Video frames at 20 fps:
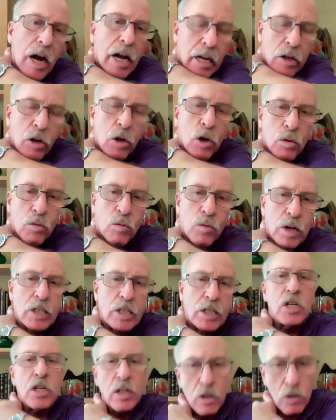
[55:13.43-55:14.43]
I couldn't
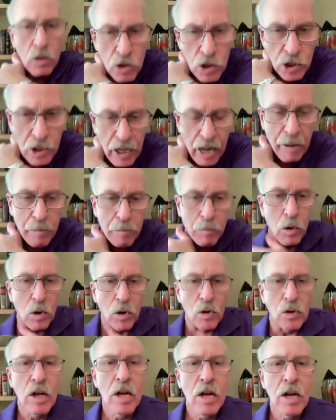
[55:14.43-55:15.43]
reach it. You're
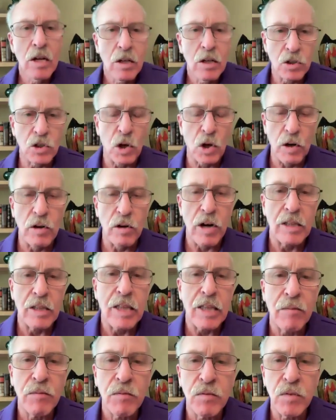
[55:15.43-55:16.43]
stapled, so you're not
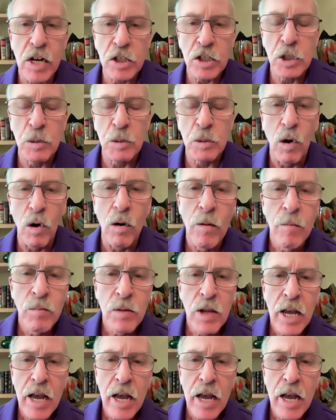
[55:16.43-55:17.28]
that flexible.